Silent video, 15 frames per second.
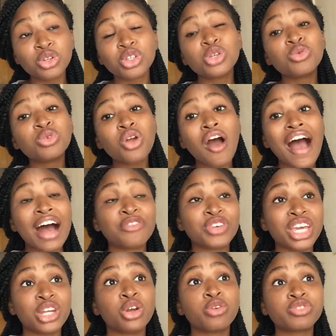you will not have
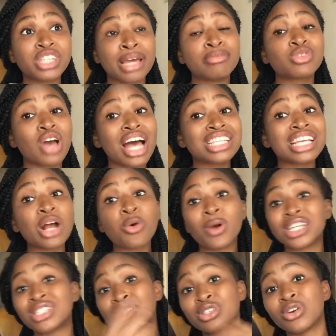enough time to answer
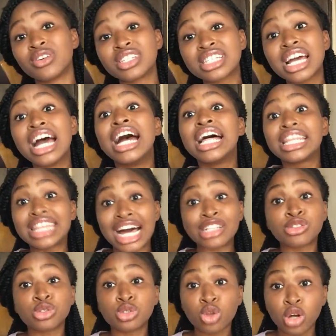questions
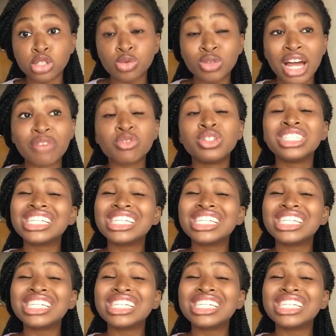that you thought would have known.